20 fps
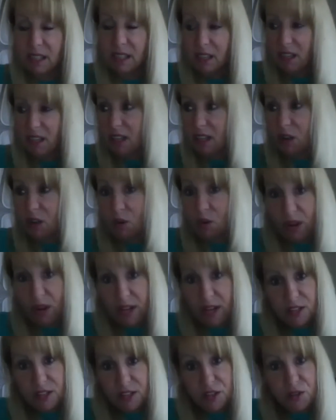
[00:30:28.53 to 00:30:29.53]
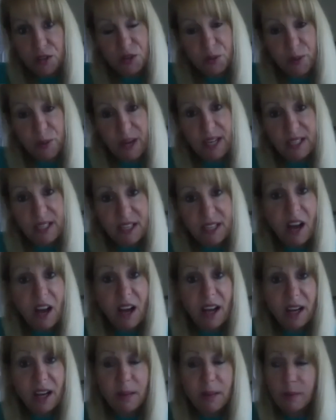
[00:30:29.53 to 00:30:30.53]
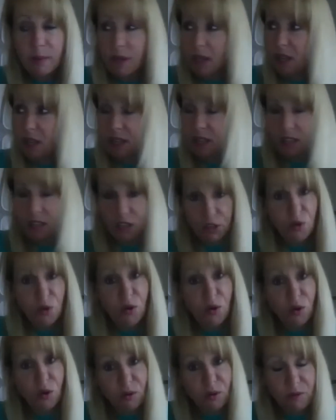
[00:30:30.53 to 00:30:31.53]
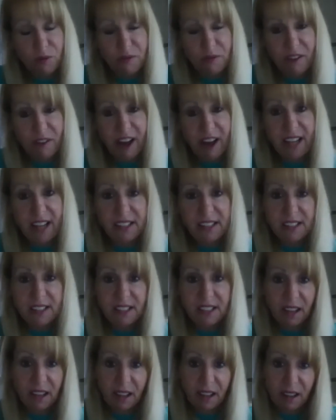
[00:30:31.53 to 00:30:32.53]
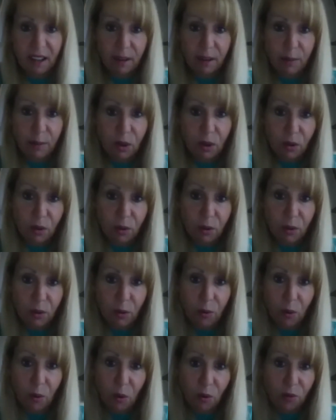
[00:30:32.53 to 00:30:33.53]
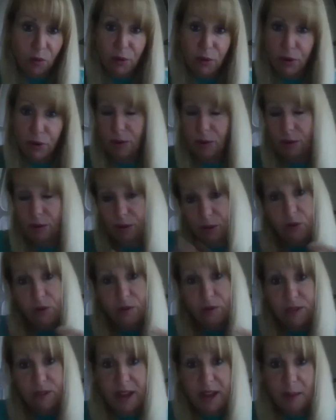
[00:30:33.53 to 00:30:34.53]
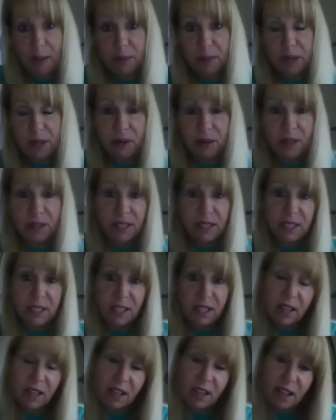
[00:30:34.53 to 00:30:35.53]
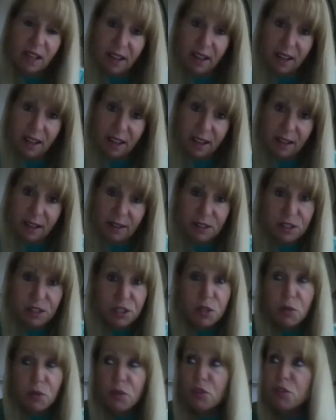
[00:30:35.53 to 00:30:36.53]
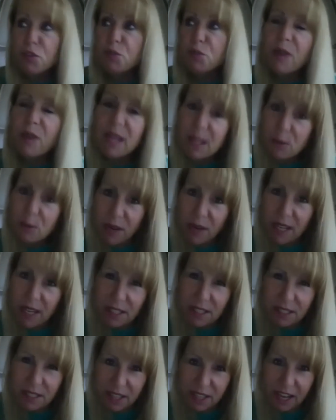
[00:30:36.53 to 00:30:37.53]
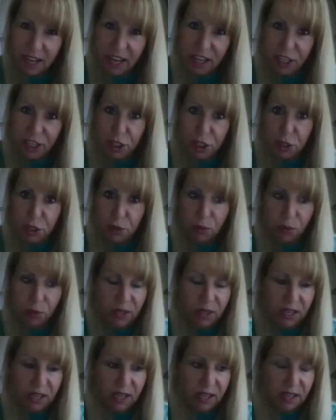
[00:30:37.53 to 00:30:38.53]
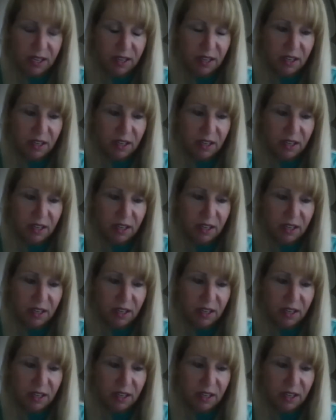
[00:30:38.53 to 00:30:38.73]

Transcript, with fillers: uh, as you spend time you'll vest um, over over that period. Uh, so there's many ways that you can